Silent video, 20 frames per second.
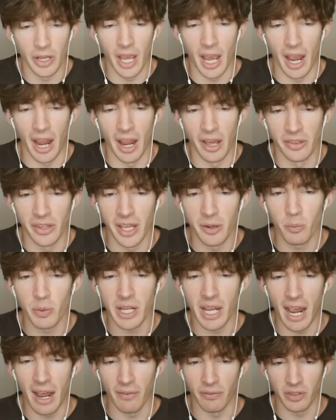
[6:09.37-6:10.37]
Oh yeah, and then
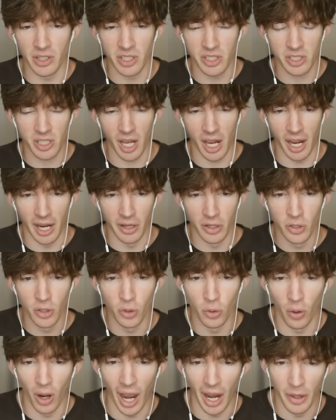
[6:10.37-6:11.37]
we have this guy who